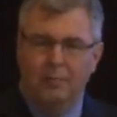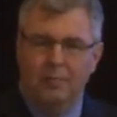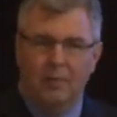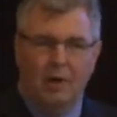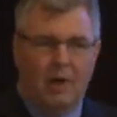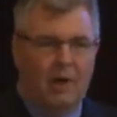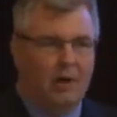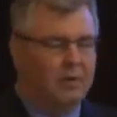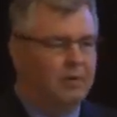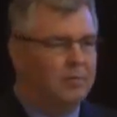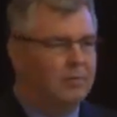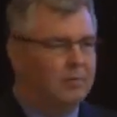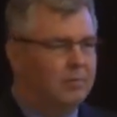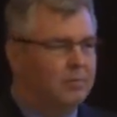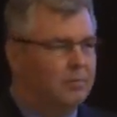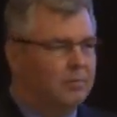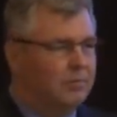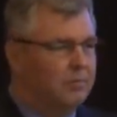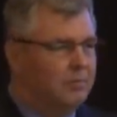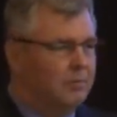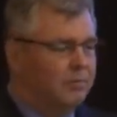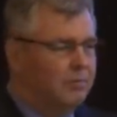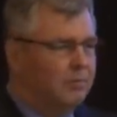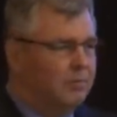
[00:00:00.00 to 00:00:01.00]
And
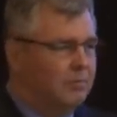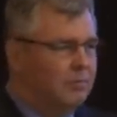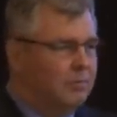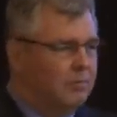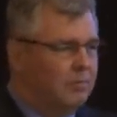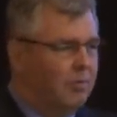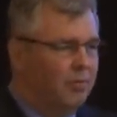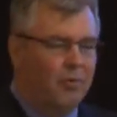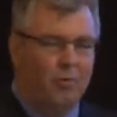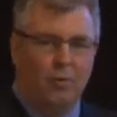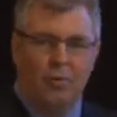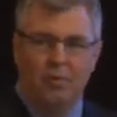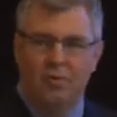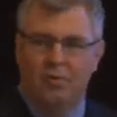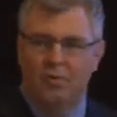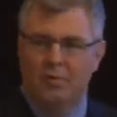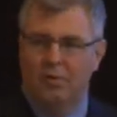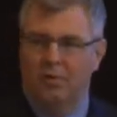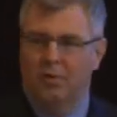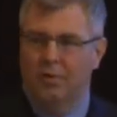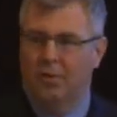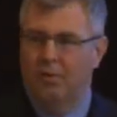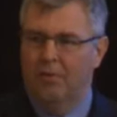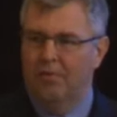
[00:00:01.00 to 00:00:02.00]
of
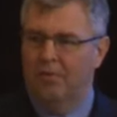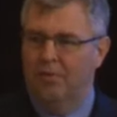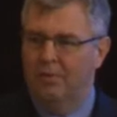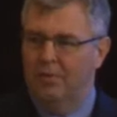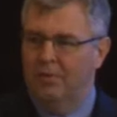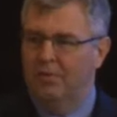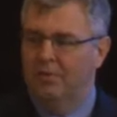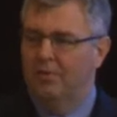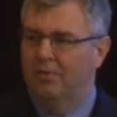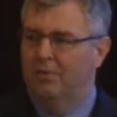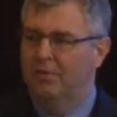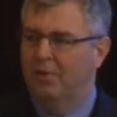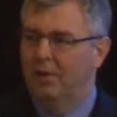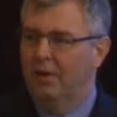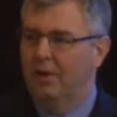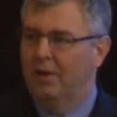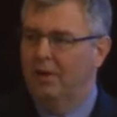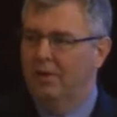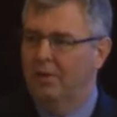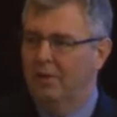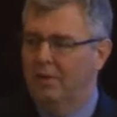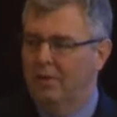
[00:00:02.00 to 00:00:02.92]
course, conferences like